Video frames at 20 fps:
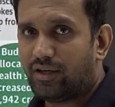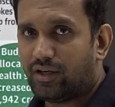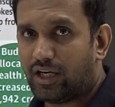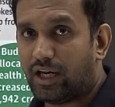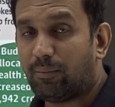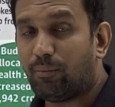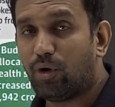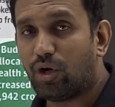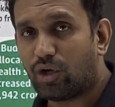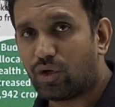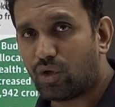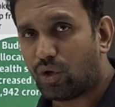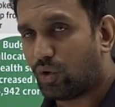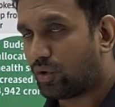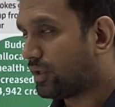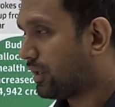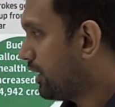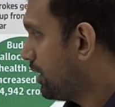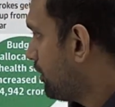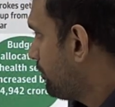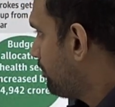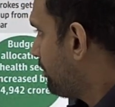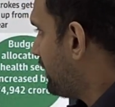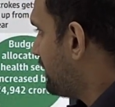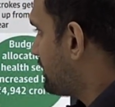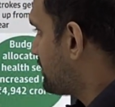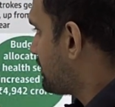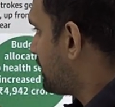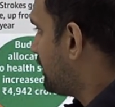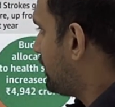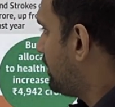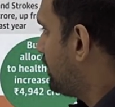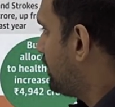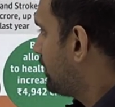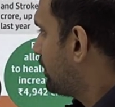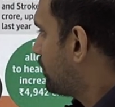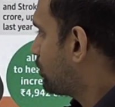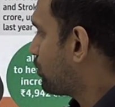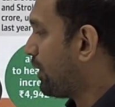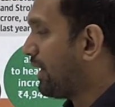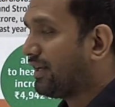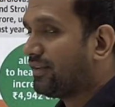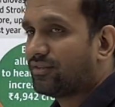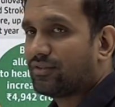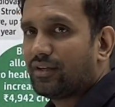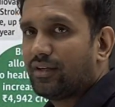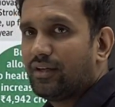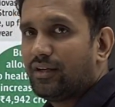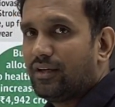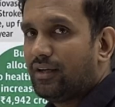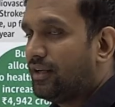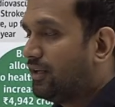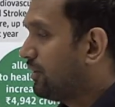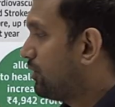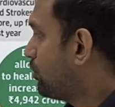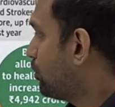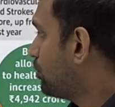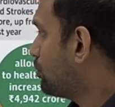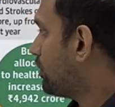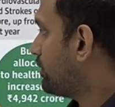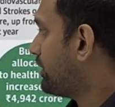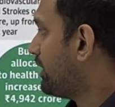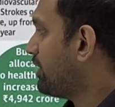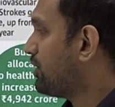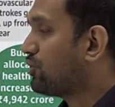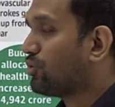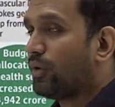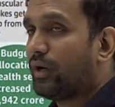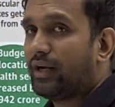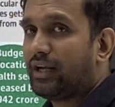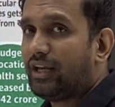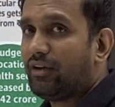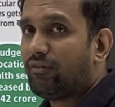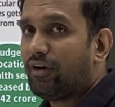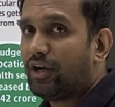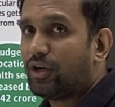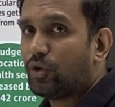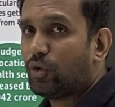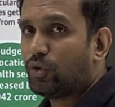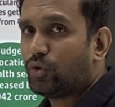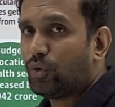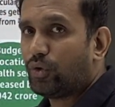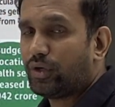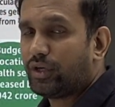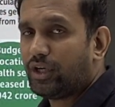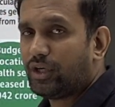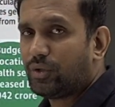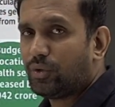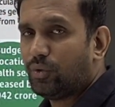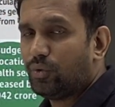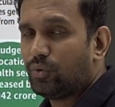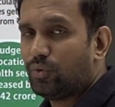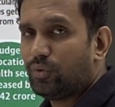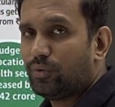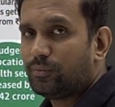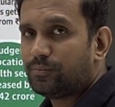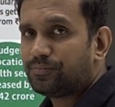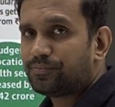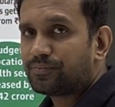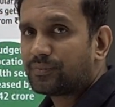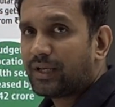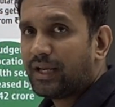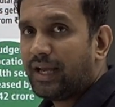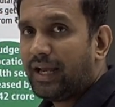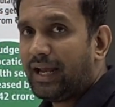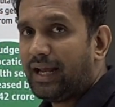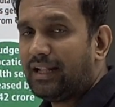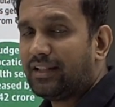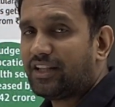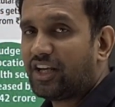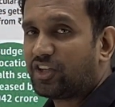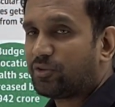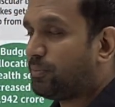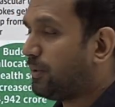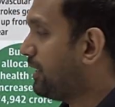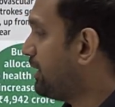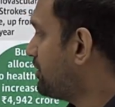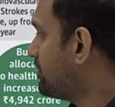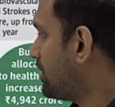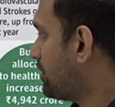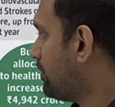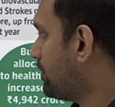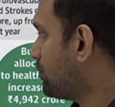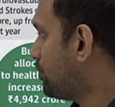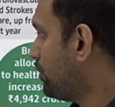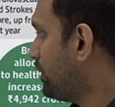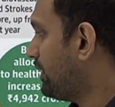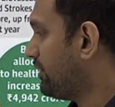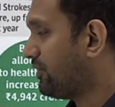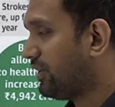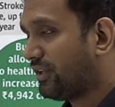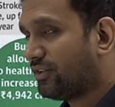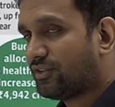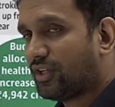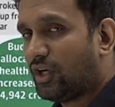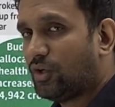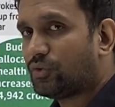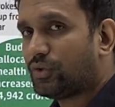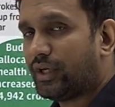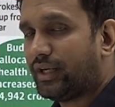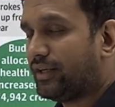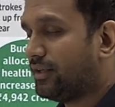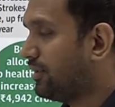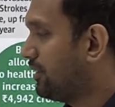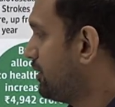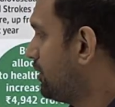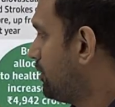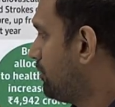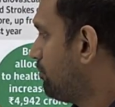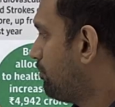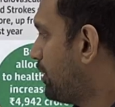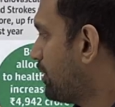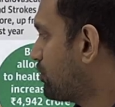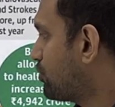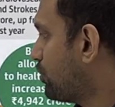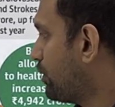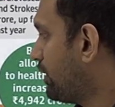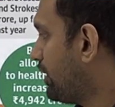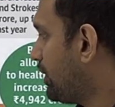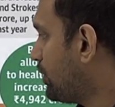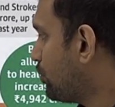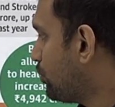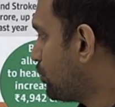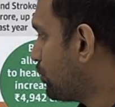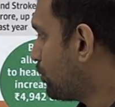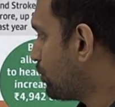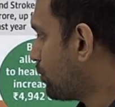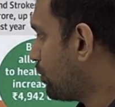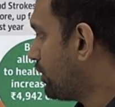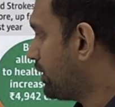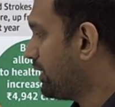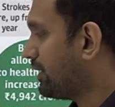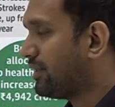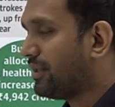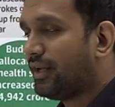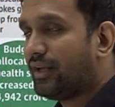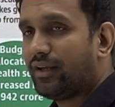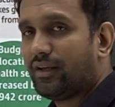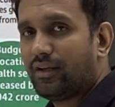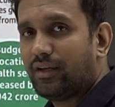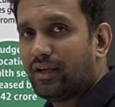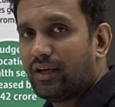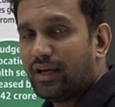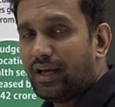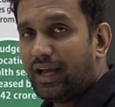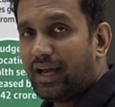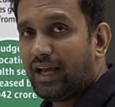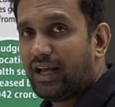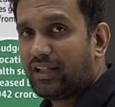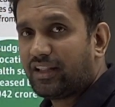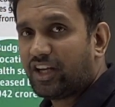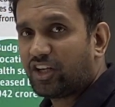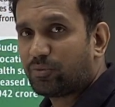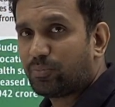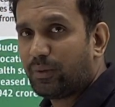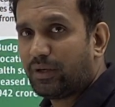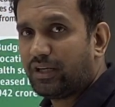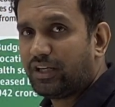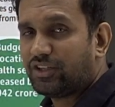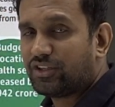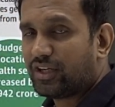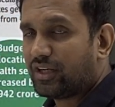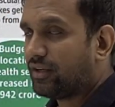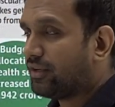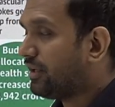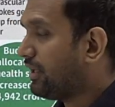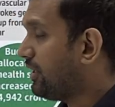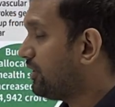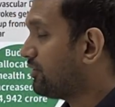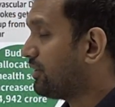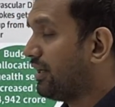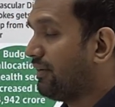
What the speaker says: Double growth means twice, 2021 to 22, health expenditure was only 6,000. But 22 to 23, health expenditure is